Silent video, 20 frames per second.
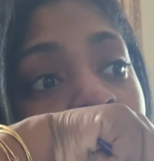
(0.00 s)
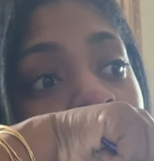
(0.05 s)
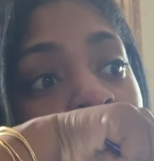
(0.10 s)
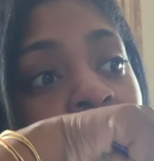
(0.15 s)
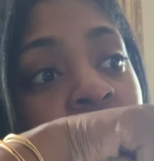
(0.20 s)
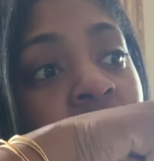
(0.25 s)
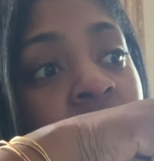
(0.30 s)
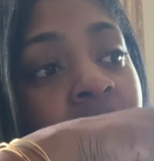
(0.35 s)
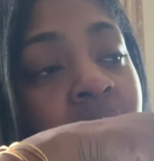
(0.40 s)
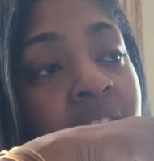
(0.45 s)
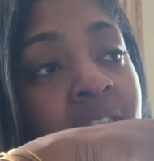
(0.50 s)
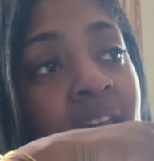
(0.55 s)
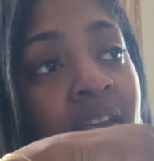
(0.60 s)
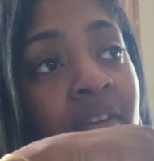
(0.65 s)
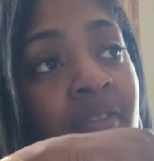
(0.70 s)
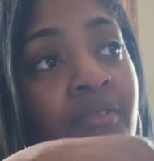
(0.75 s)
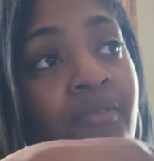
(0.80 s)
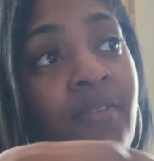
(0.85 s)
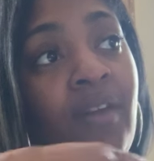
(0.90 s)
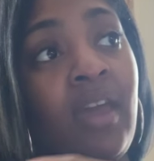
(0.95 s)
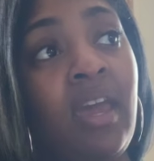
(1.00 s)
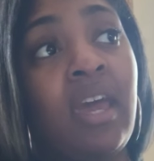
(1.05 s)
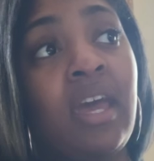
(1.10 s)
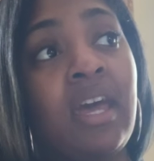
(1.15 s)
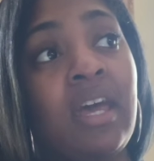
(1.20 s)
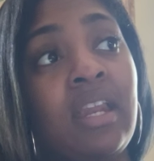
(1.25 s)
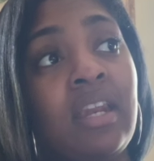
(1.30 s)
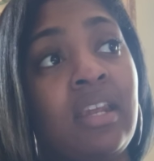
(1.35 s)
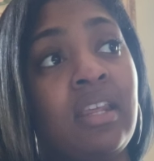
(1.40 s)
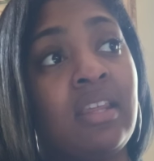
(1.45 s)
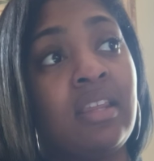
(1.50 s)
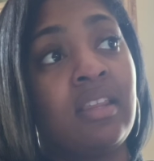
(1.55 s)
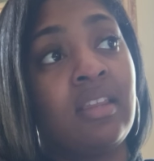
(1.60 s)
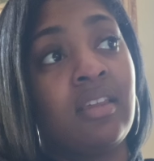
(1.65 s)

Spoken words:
the foot and they fan,